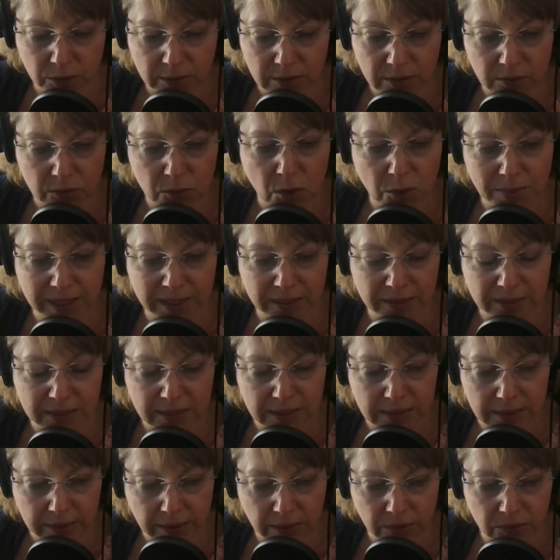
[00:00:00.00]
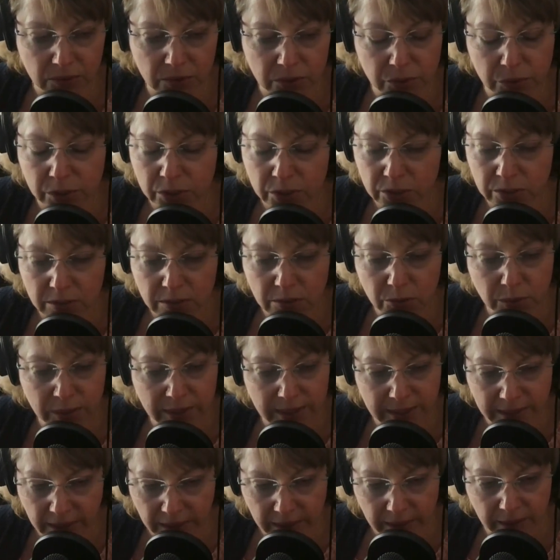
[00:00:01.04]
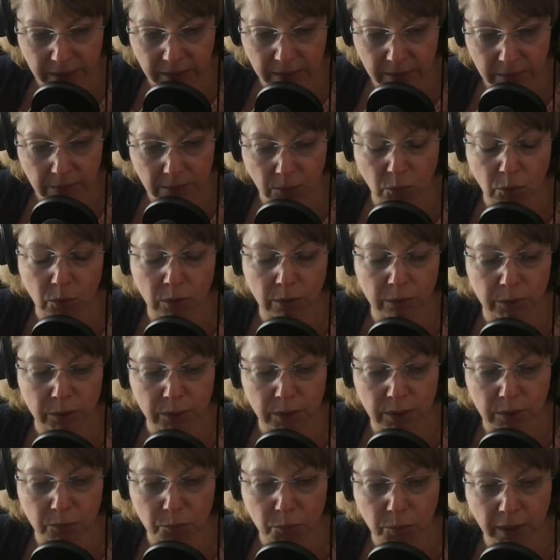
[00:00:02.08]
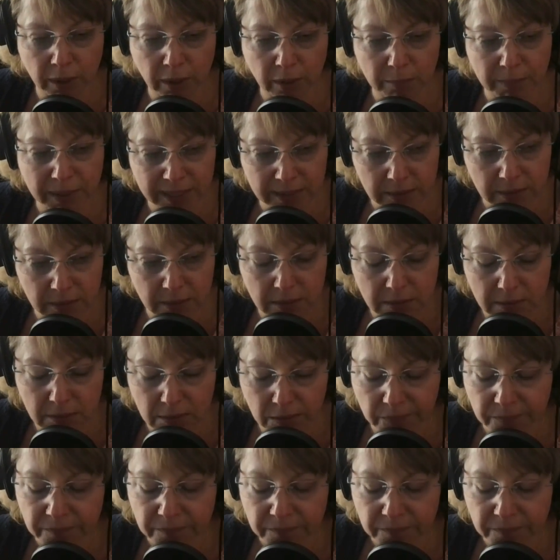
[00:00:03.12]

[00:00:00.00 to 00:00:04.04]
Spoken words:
So nobody else is there. So you could just do it naked, or you can wear a bathing suit.